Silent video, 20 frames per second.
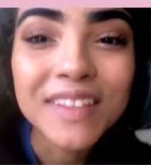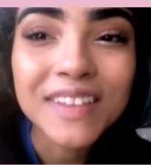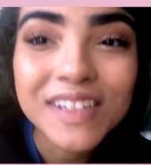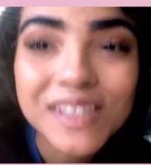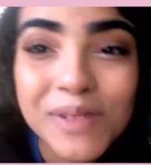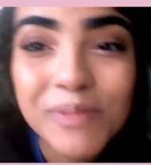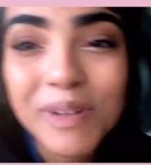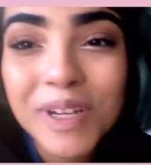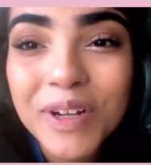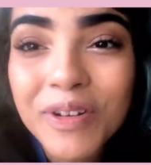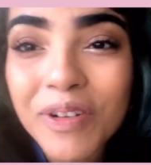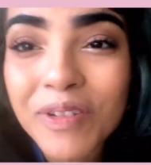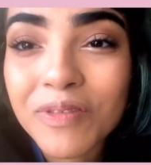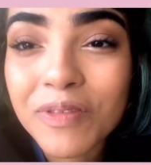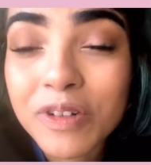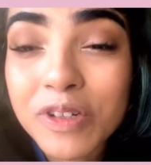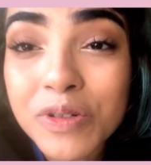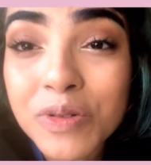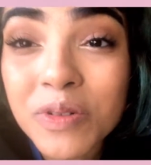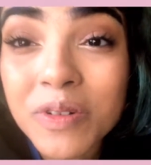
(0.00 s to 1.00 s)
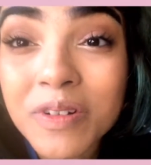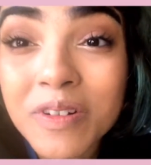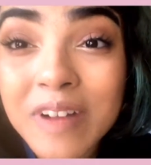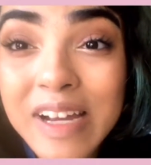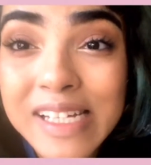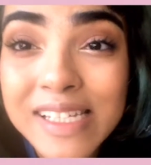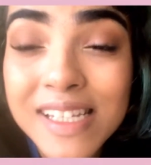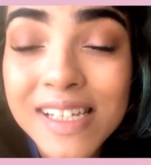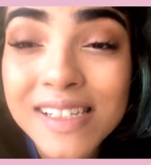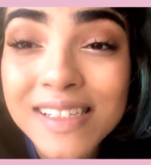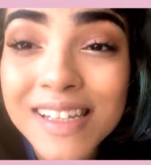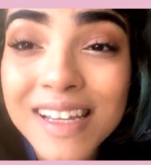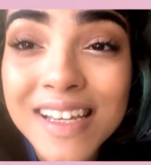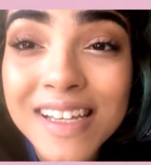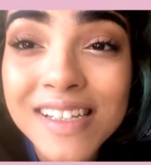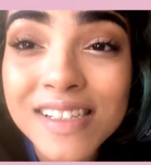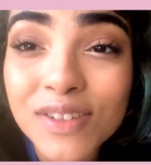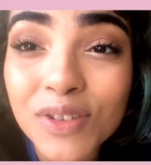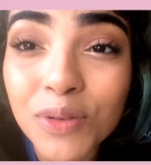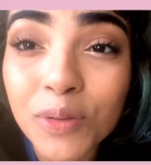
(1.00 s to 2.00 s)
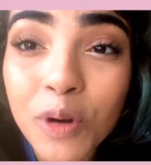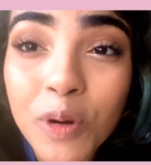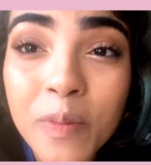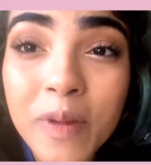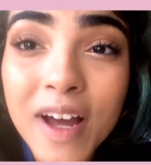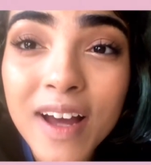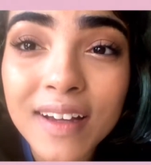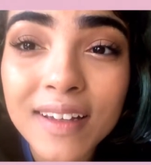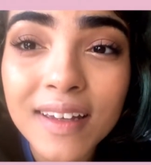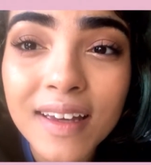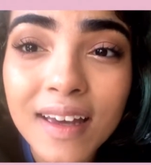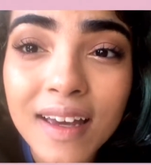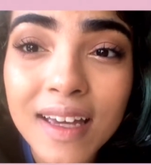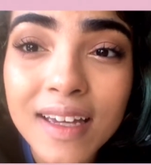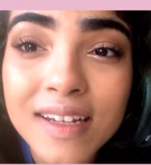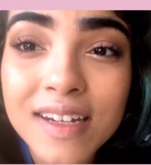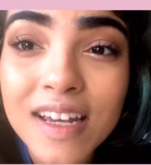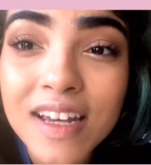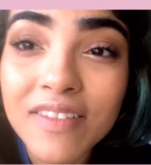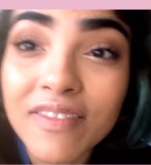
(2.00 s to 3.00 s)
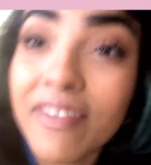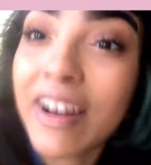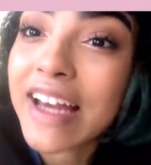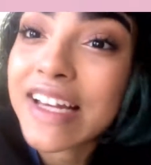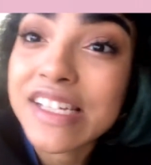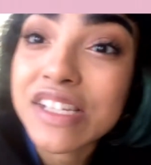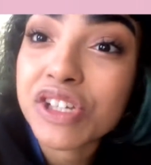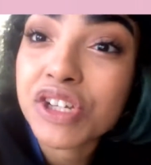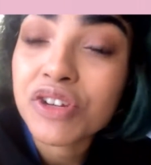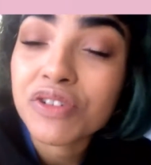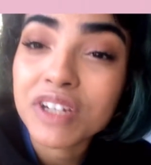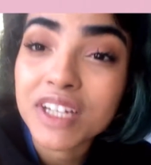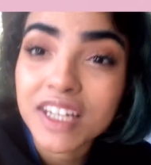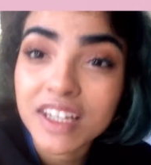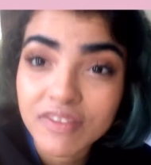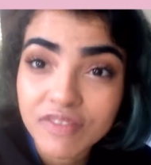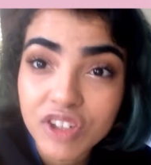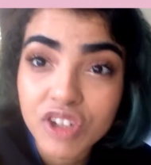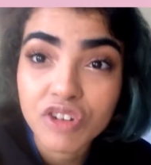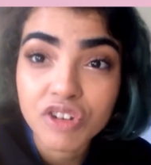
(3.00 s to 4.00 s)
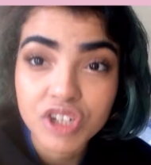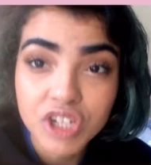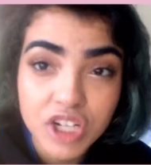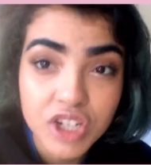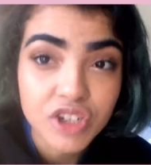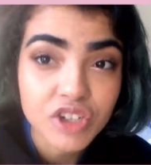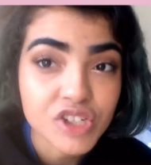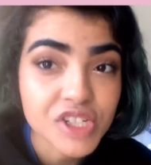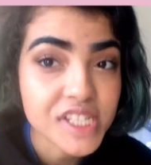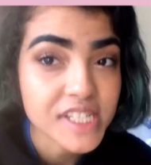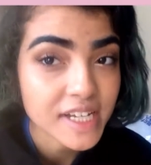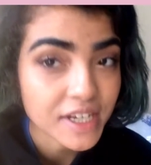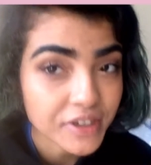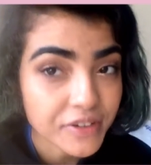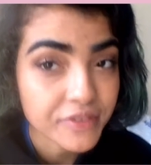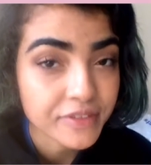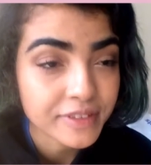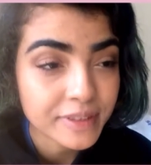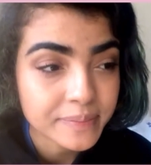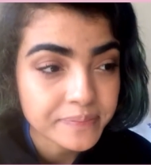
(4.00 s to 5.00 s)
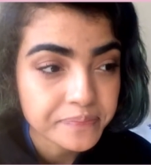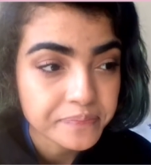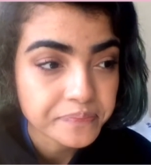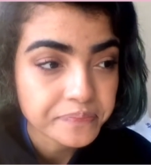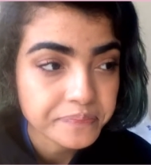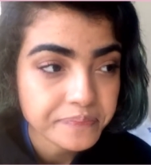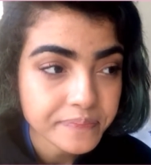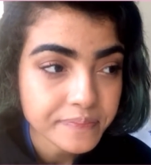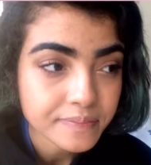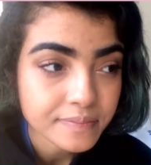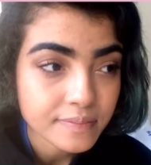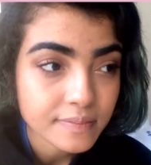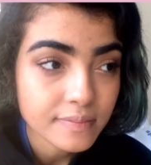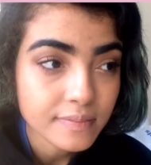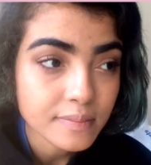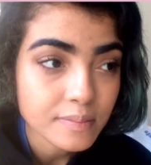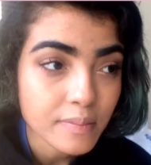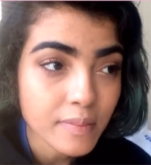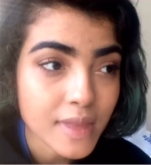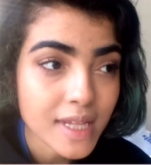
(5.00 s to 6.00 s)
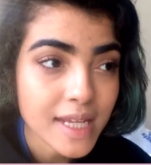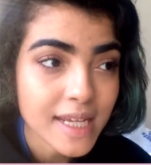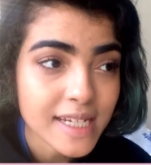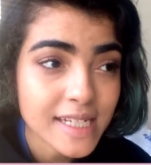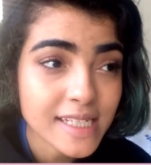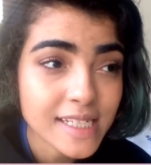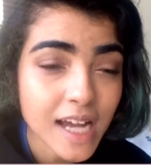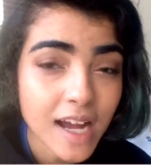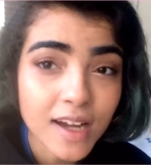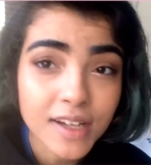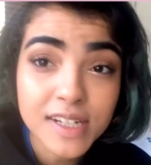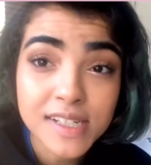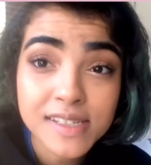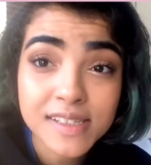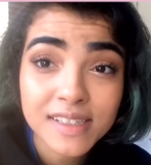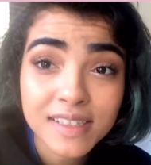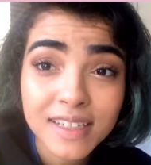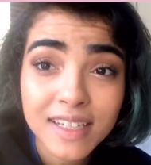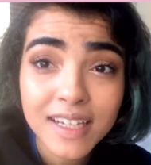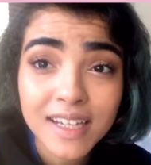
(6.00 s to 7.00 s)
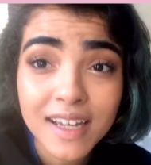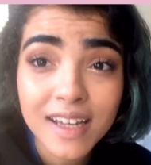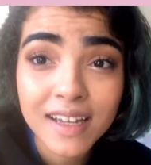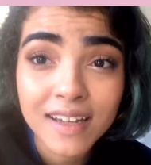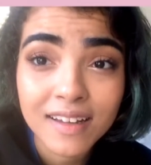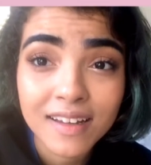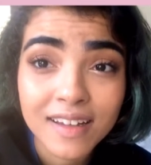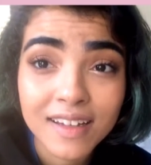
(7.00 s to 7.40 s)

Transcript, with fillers: This week on Virtual Oasis is throwback and advice you'd give your younger self. And honestly,